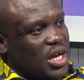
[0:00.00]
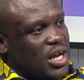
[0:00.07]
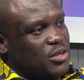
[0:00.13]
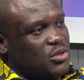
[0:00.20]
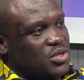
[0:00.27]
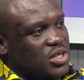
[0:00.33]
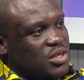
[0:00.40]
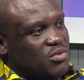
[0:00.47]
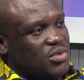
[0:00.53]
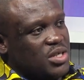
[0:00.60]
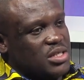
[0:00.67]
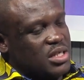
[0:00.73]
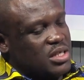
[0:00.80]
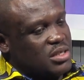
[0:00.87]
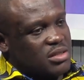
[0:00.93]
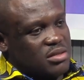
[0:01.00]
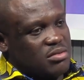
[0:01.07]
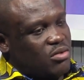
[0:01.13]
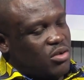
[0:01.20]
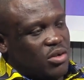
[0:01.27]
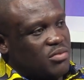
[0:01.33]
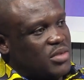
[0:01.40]
And those are the reasons.
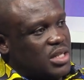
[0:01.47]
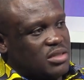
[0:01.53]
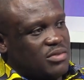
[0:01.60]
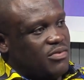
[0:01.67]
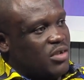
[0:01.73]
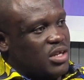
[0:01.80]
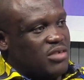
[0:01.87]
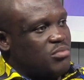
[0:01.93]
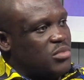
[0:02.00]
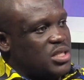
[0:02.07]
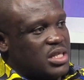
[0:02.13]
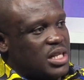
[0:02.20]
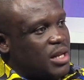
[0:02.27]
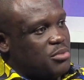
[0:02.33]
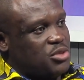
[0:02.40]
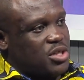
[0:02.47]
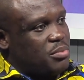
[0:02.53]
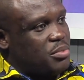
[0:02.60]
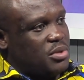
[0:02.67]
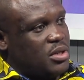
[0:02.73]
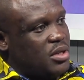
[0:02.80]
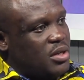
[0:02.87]
All of that, forgive me, is claptrap.